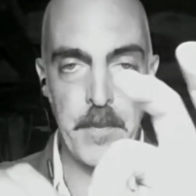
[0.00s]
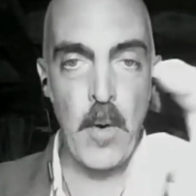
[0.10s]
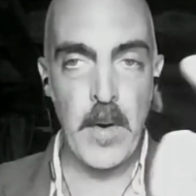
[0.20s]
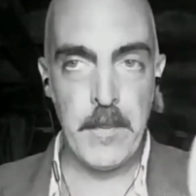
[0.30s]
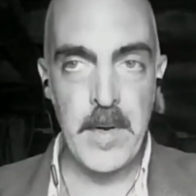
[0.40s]

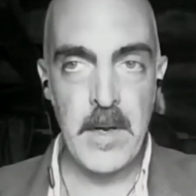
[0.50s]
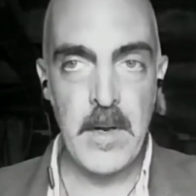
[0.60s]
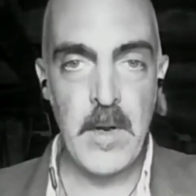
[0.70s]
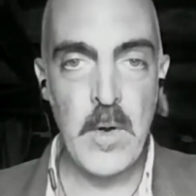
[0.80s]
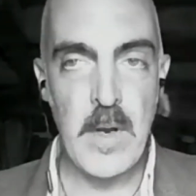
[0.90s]
poem,
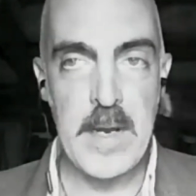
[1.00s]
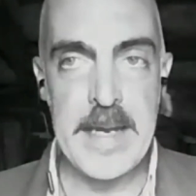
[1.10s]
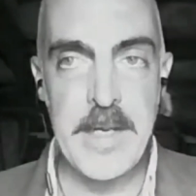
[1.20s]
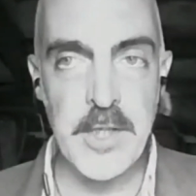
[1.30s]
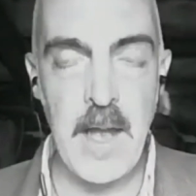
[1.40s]

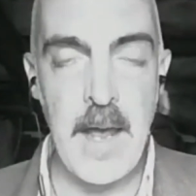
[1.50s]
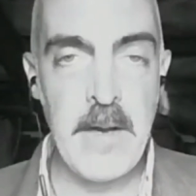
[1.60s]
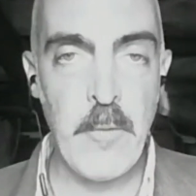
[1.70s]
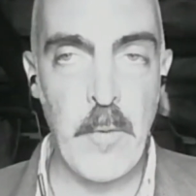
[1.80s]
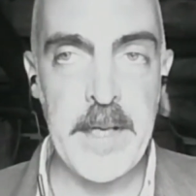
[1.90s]
each line
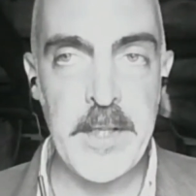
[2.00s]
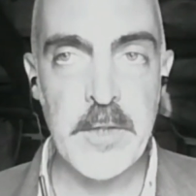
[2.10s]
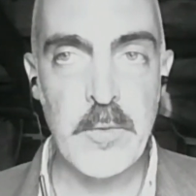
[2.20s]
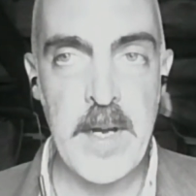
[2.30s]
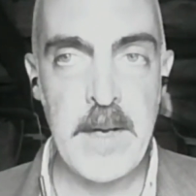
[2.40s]
of which
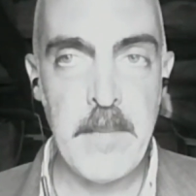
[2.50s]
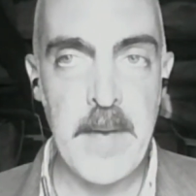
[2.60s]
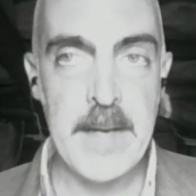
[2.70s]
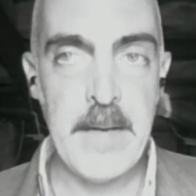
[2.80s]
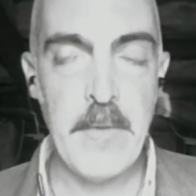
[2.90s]
is written by
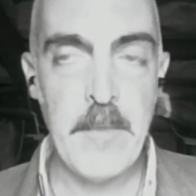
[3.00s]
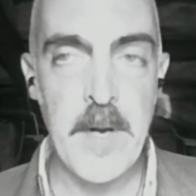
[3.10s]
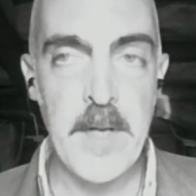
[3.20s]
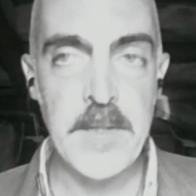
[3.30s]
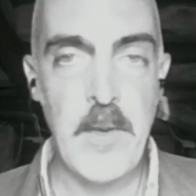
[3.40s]
a different
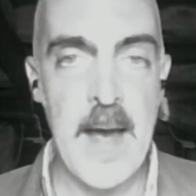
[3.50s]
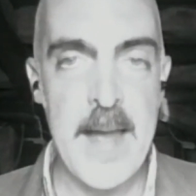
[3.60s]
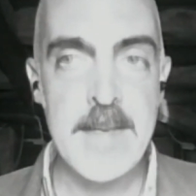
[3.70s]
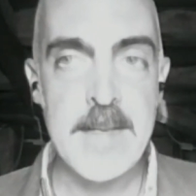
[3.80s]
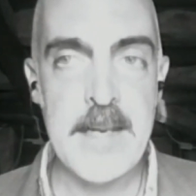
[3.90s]
person who
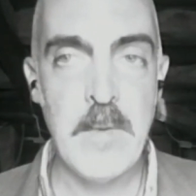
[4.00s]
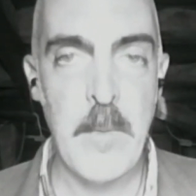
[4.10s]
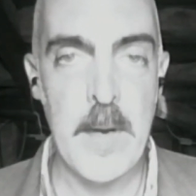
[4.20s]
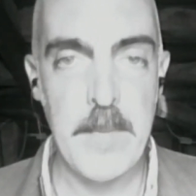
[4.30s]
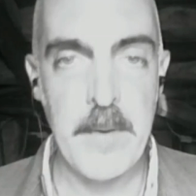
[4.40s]
hadn't seen what
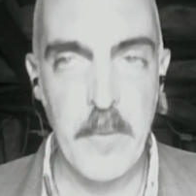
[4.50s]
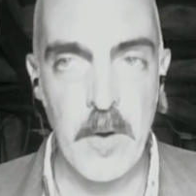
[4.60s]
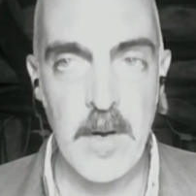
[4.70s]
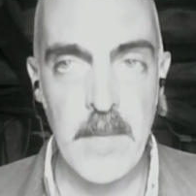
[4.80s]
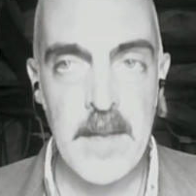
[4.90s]
went
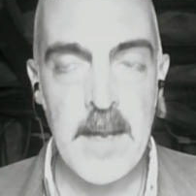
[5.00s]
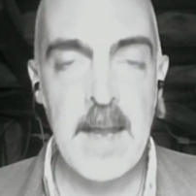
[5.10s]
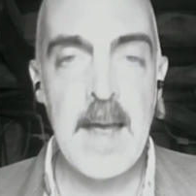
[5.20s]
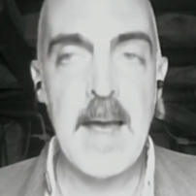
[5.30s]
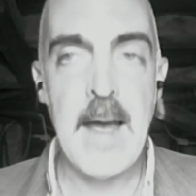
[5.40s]
before.
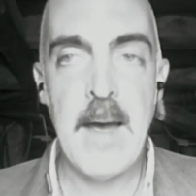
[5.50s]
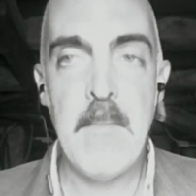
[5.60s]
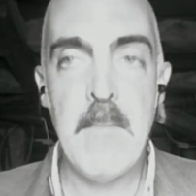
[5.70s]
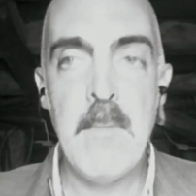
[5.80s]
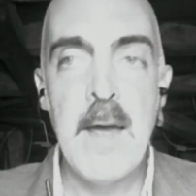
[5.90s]

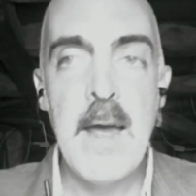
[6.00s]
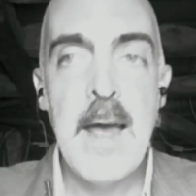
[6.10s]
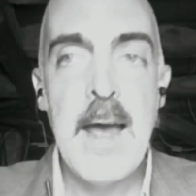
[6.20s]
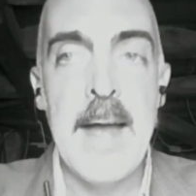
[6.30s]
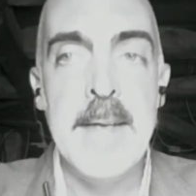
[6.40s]
And
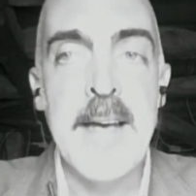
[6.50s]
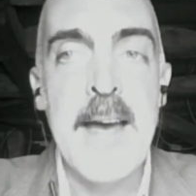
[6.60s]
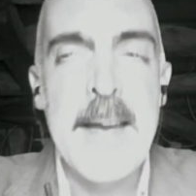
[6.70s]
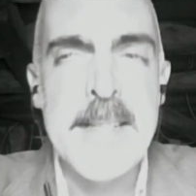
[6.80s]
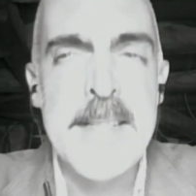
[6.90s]
I
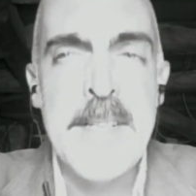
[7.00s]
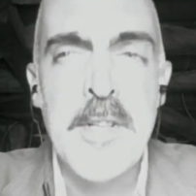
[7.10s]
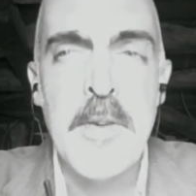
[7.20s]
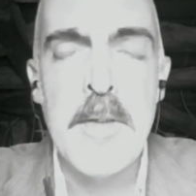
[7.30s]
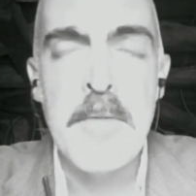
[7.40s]
had a
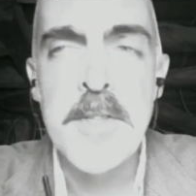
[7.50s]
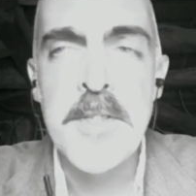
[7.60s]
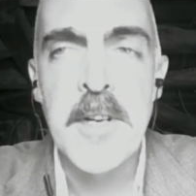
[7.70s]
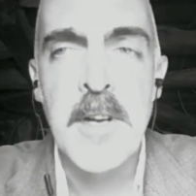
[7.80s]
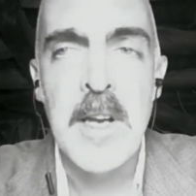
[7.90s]
teacher in
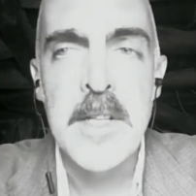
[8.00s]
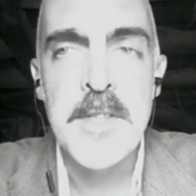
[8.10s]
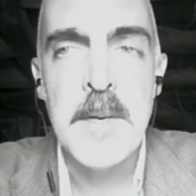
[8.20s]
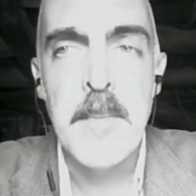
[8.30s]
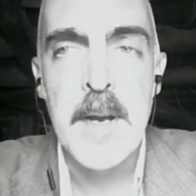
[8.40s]
first year
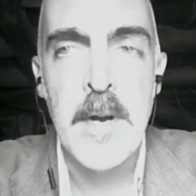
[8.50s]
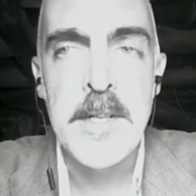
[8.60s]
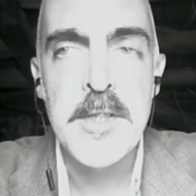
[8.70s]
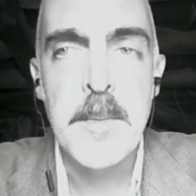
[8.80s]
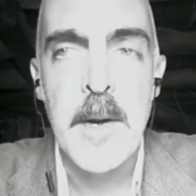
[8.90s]
college in my
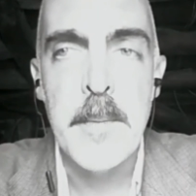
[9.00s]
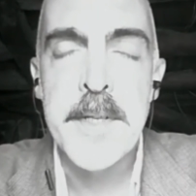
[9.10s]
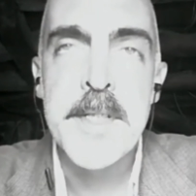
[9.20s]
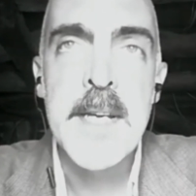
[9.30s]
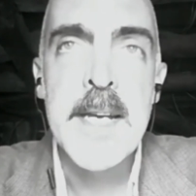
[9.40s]
French
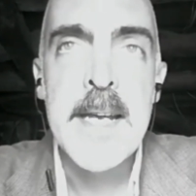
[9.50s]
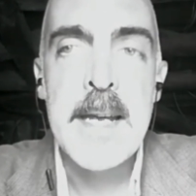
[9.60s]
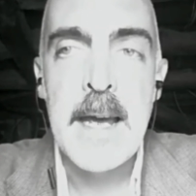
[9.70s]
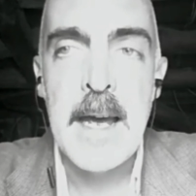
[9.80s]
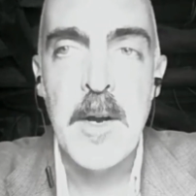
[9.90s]
department
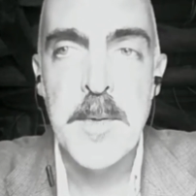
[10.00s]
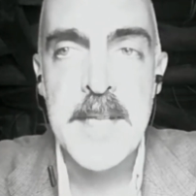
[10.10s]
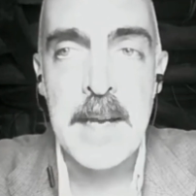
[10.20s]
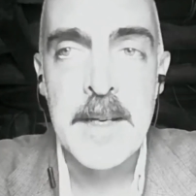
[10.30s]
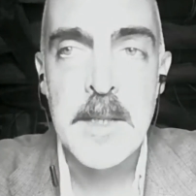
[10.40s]
who was
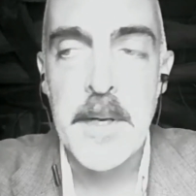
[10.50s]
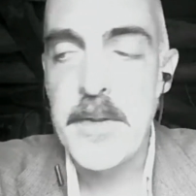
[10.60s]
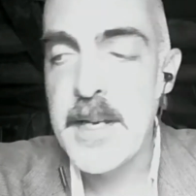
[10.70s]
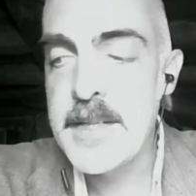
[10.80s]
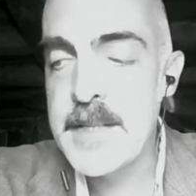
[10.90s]
telling us
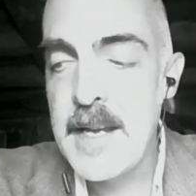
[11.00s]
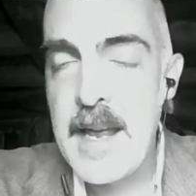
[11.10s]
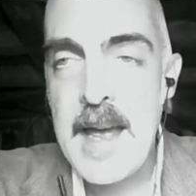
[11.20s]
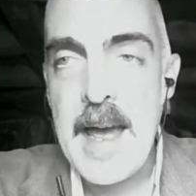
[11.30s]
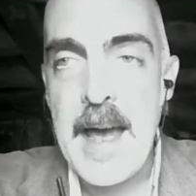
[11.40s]
about this,
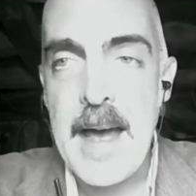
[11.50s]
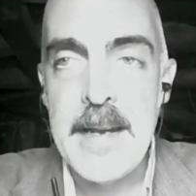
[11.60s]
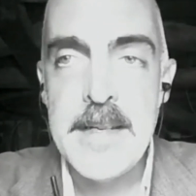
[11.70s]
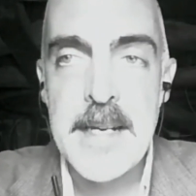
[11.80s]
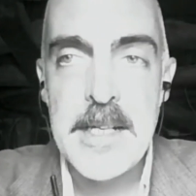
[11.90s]

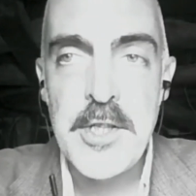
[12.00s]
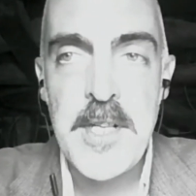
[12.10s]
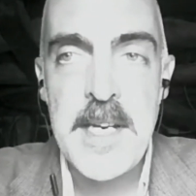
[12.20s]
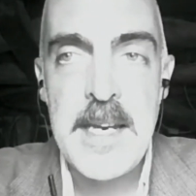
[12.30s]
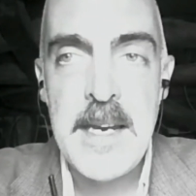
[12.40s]
and
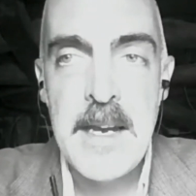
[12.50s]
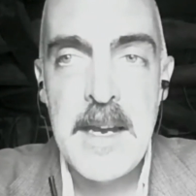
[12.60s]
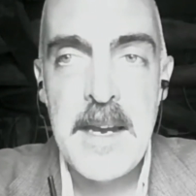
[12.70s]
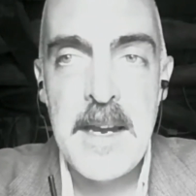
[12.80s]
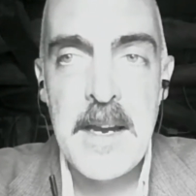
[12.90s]
she
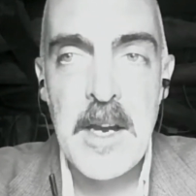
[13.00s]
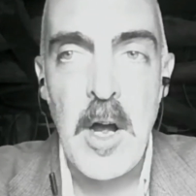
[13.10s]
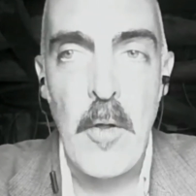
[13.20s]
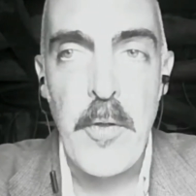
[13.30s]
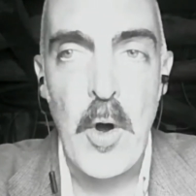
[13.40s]

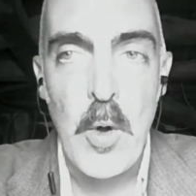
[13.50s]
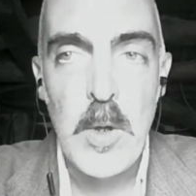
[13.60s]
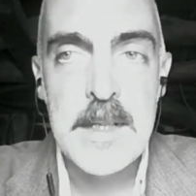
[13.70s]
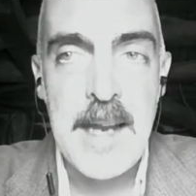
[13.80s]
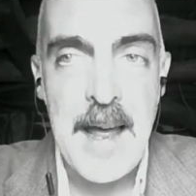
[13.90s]
got the
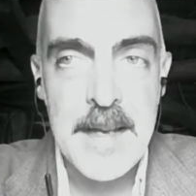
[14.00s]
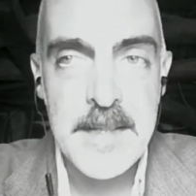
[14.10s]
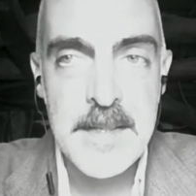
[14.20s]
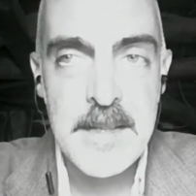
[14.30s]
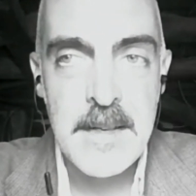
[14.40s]
whole
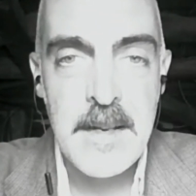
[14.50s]
class